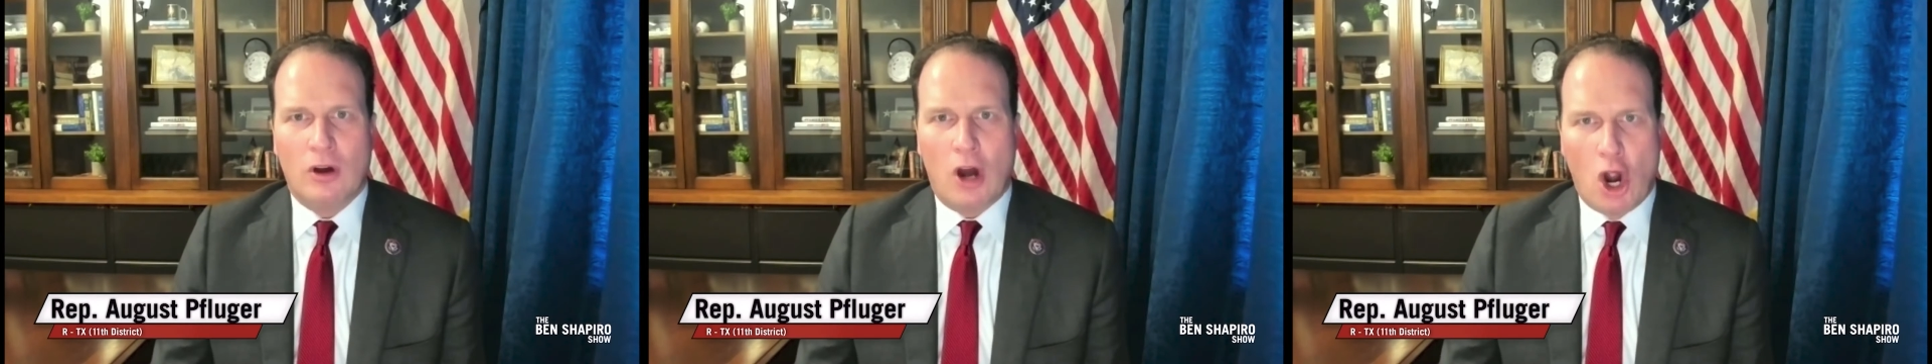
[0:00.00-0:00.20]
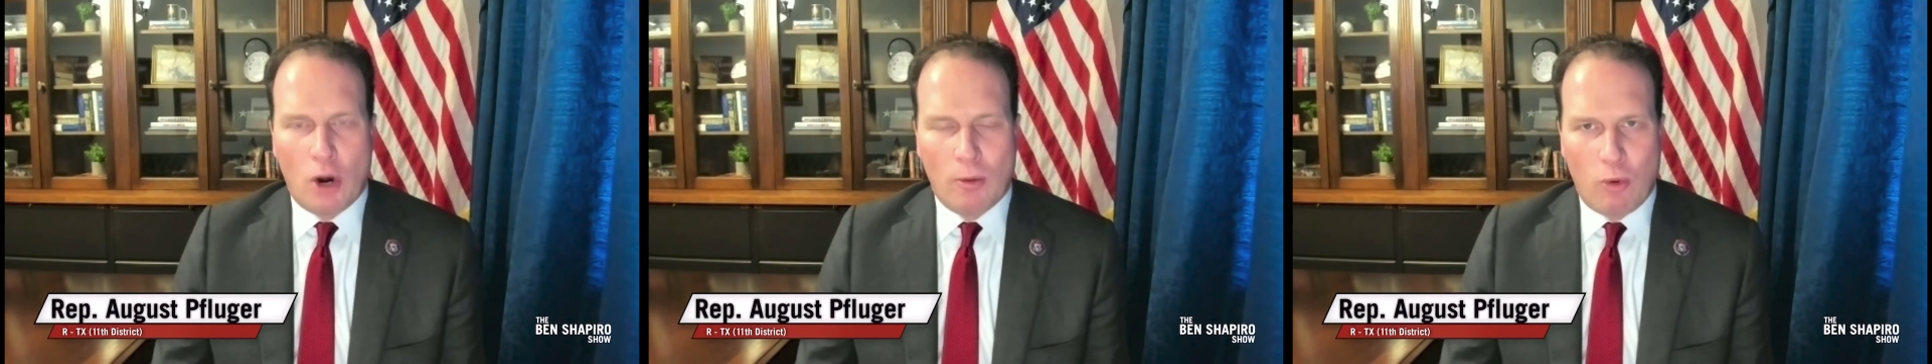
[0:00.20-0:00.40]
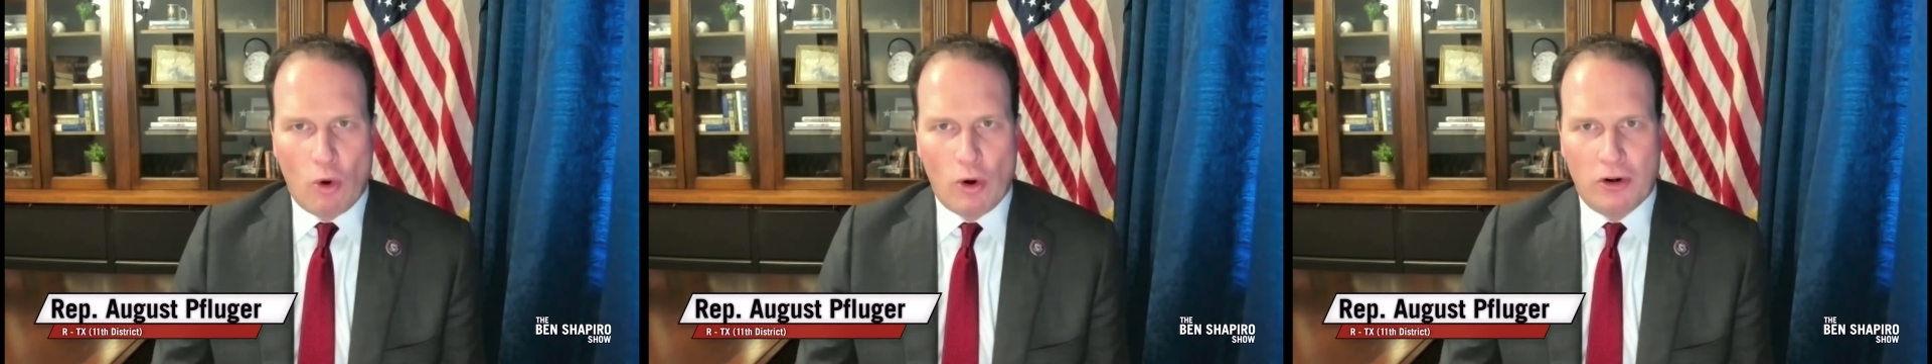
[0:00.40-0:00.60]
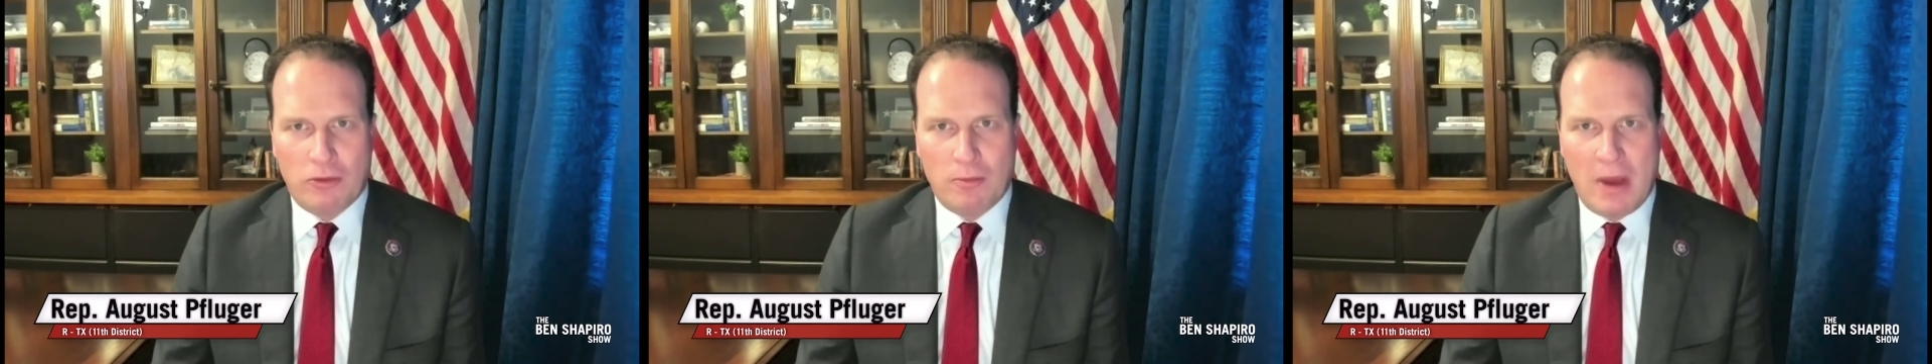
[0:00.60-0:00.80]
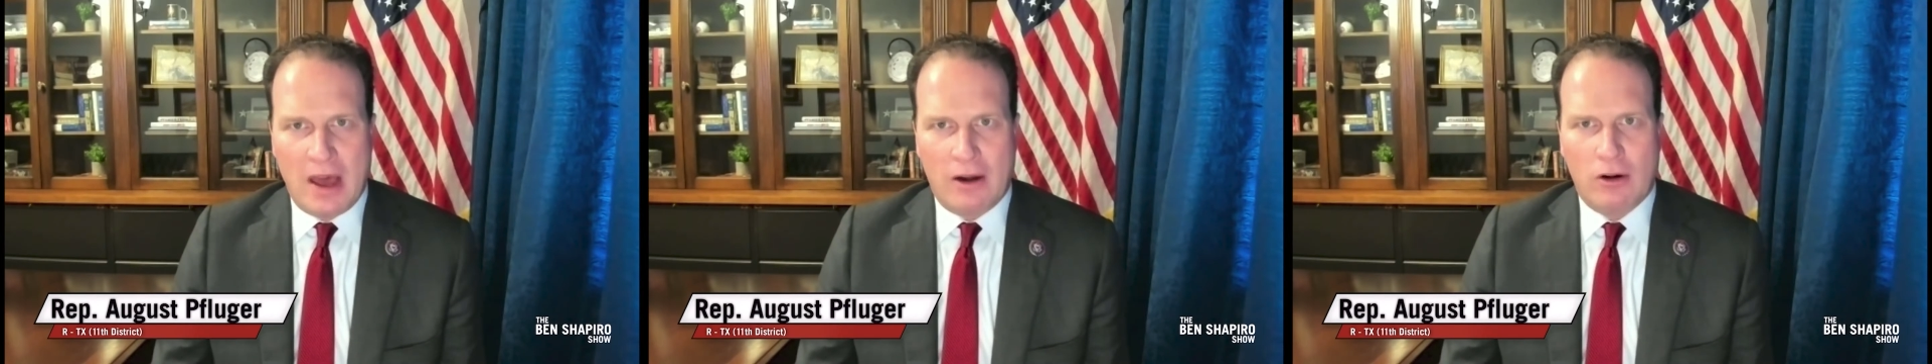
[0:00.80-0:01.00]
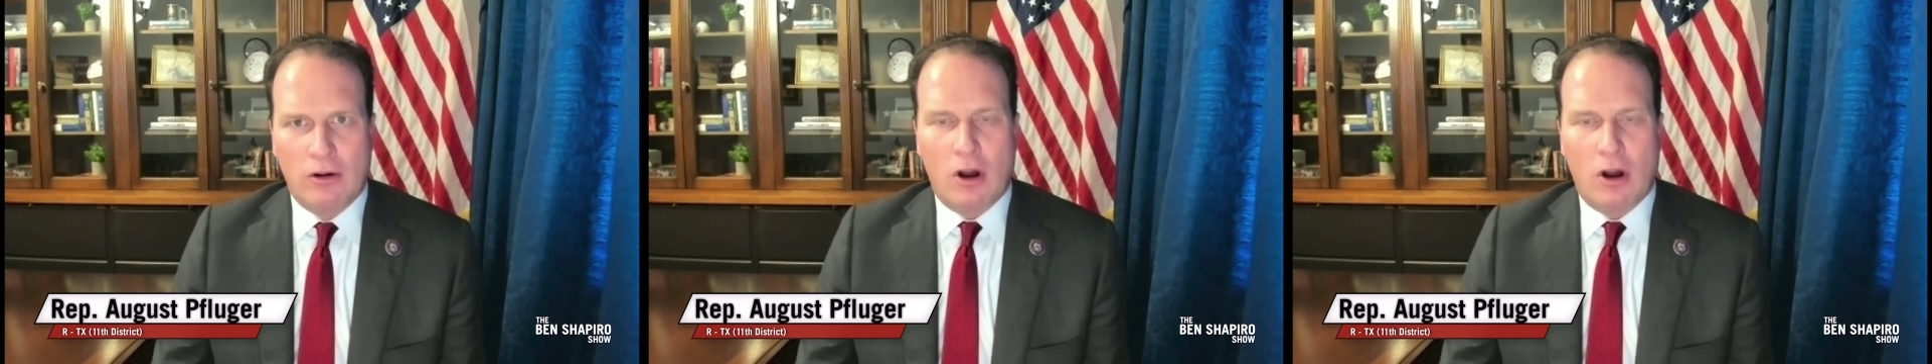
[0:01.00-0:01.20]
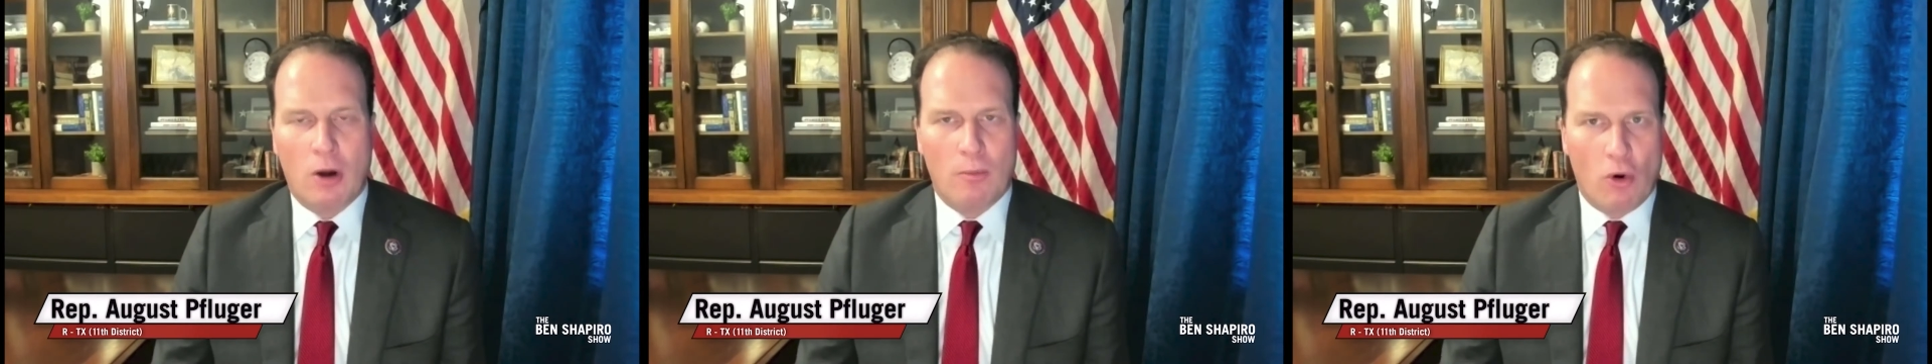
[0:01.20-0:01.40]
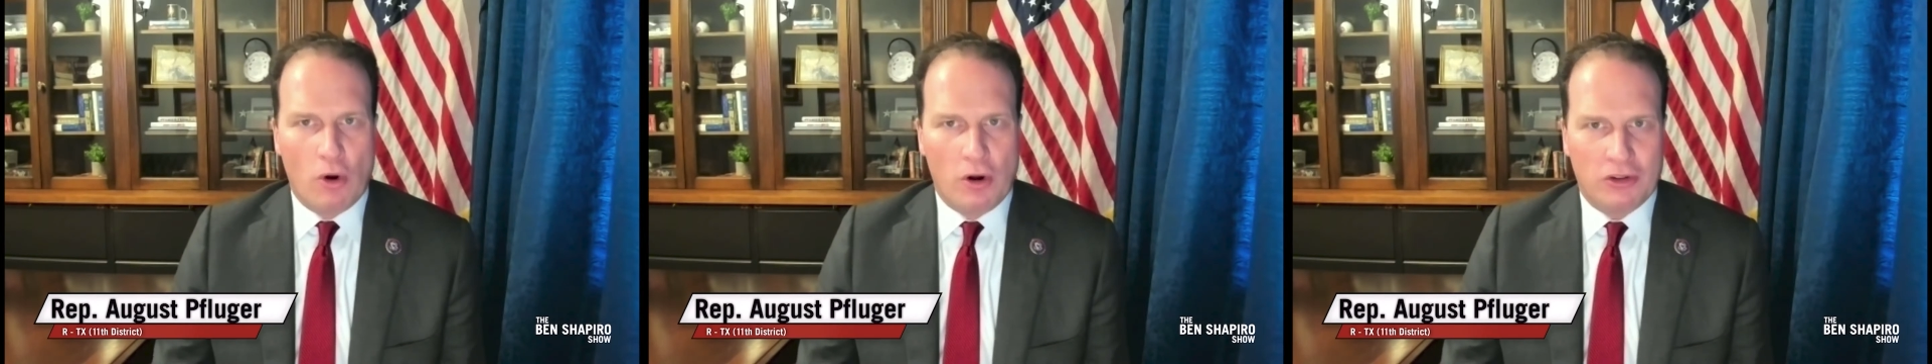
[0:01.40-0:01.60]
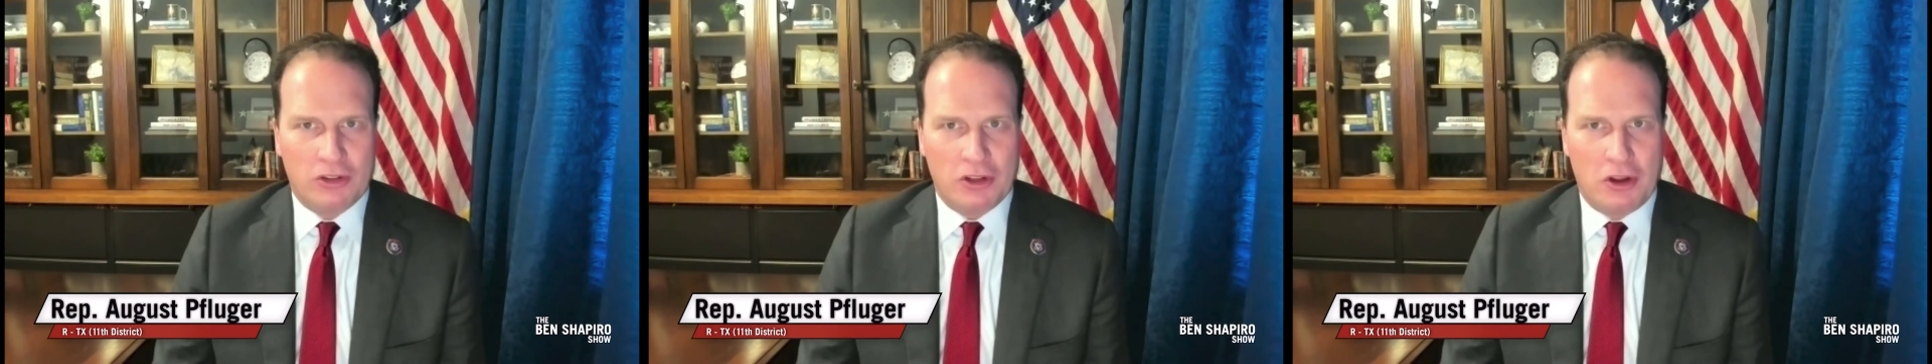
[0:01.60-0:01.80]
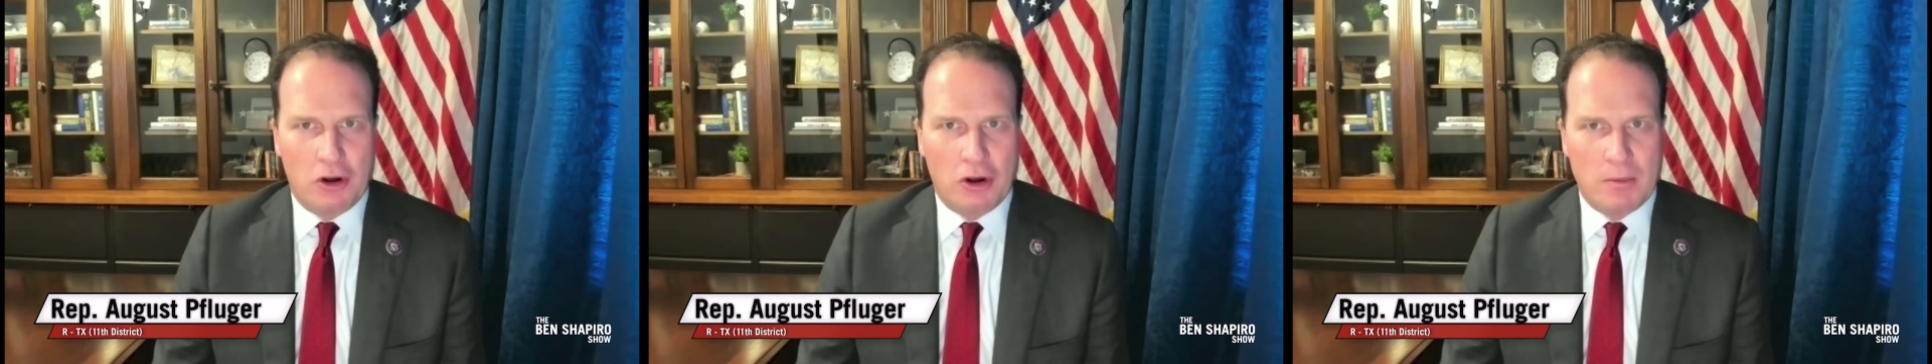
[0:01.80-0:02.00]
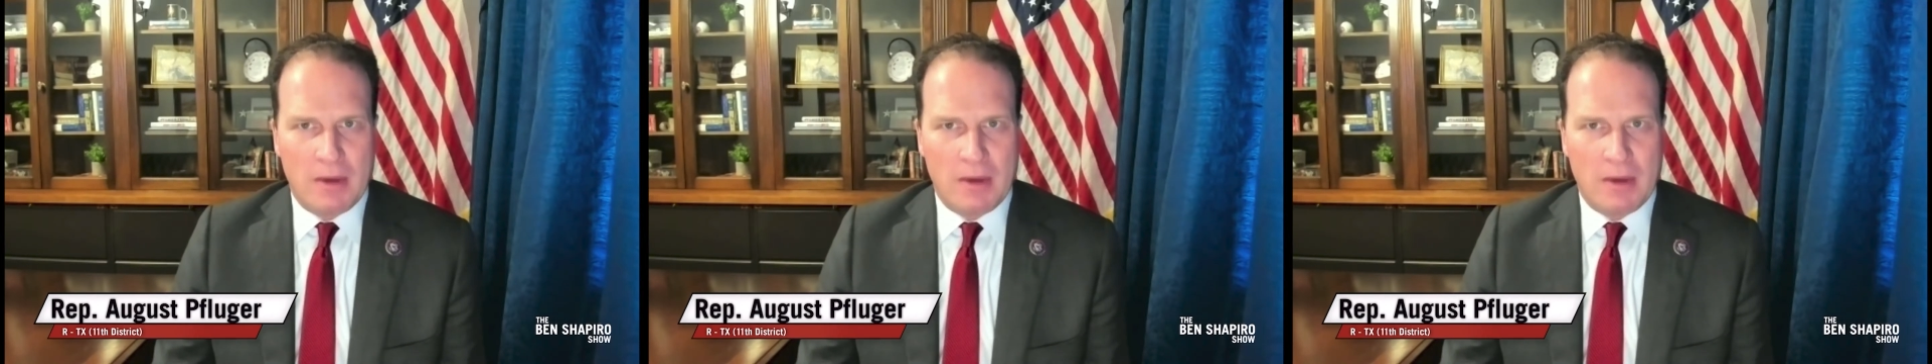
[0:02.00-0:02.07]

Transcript: Our borders matter. Our border security